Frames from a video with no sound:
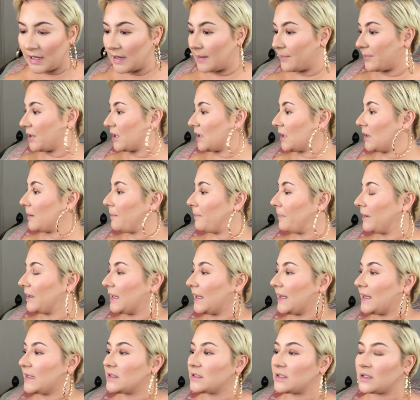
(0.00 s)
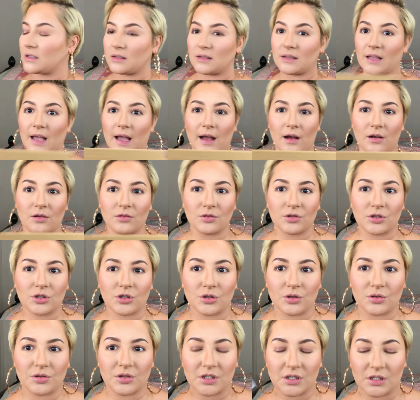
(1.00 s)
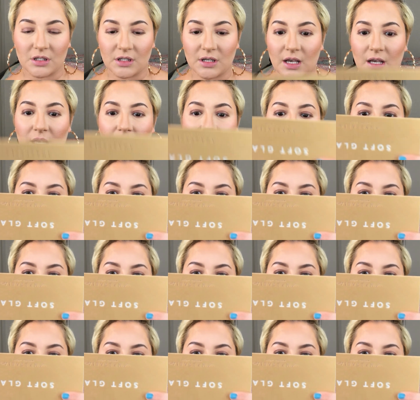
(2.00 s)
and I'm gonna blend down so this could